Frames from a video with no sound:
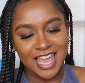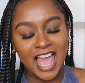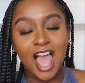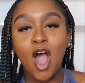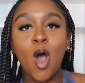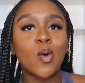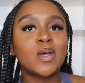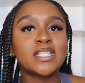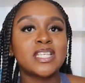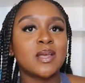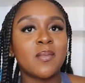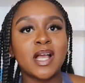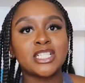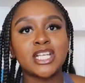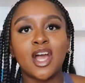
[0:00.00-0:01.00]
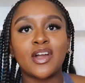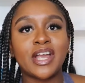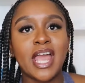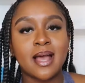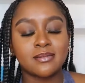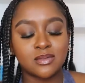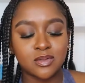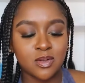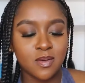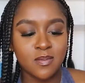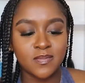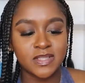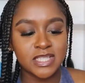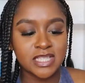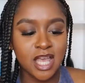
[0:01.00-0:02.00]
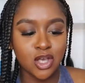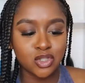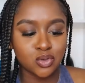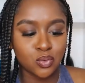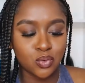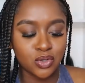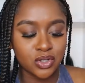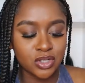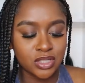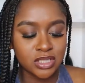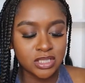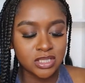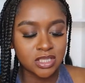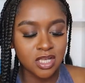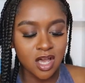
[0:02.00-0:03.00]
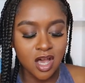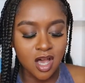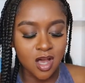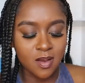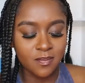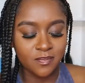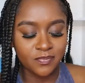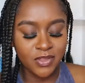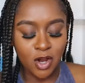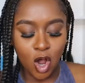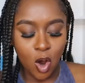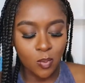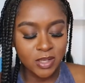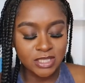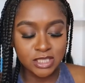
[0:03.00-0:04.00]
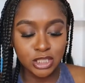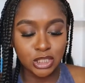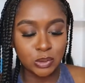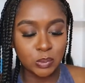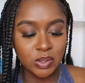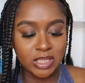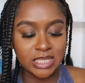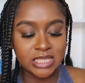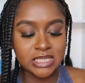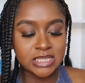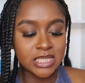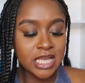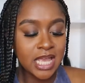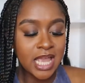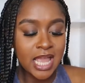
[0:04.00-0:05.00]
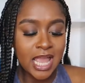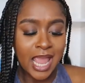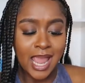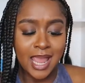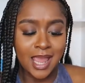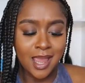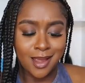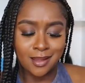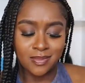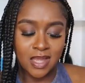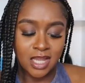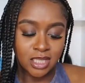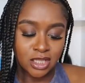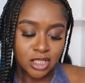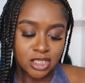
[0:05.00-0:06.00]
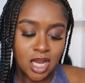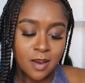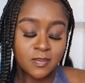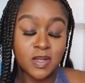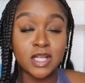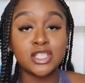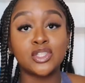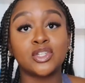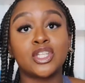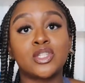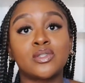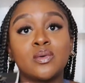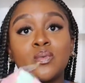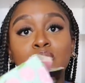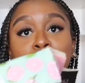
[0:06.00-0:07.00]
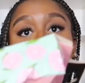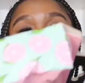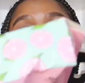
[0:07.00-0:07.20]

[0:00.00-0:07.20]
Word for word: I always get my shower caps from discount stores. Um, they're always the cutest and they get the job done. So this one was